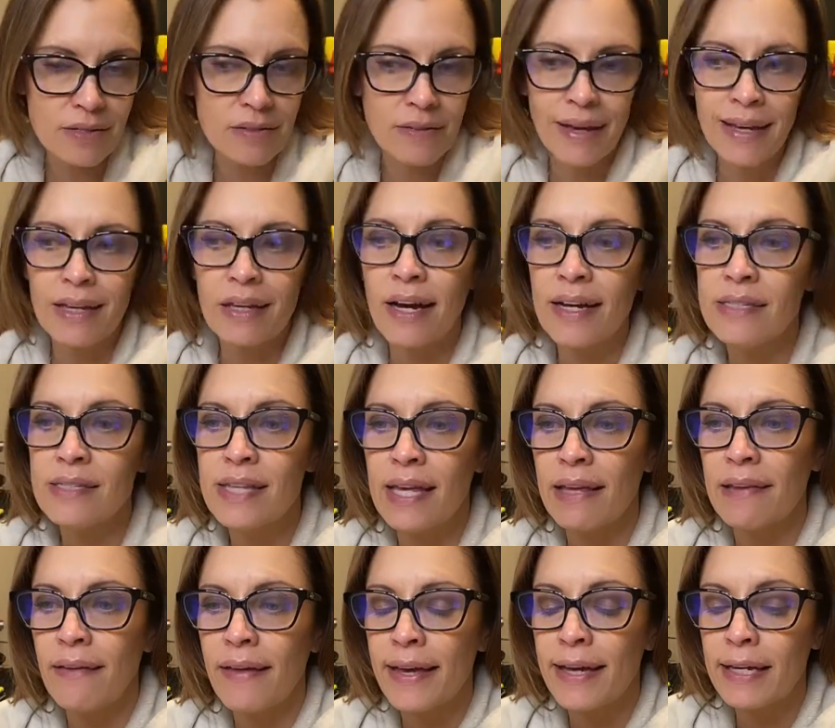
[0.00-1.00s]
like I'd say
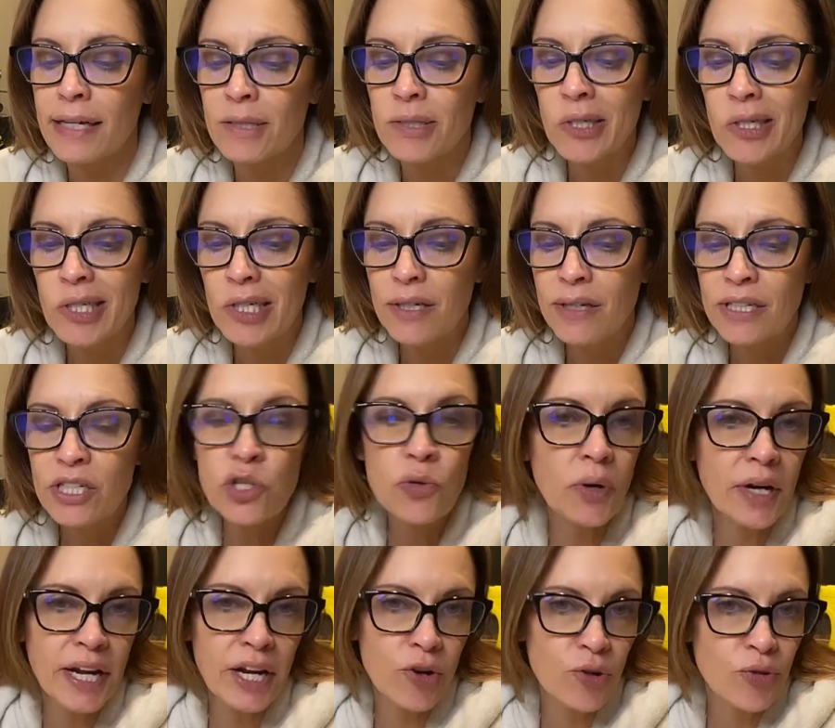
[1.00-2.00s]
like
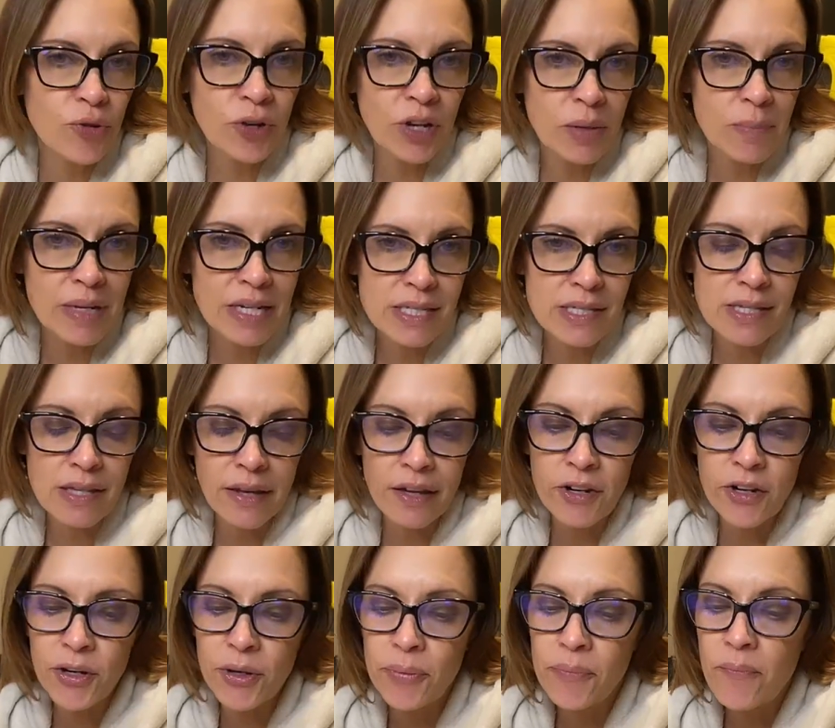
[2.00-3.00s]
20 or 30 minutes
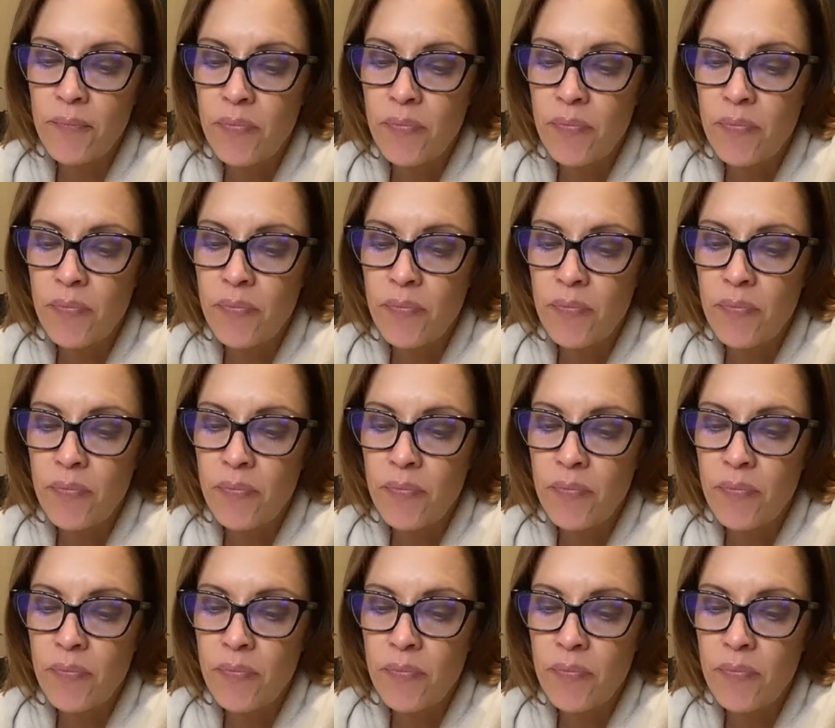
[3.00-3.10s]
later,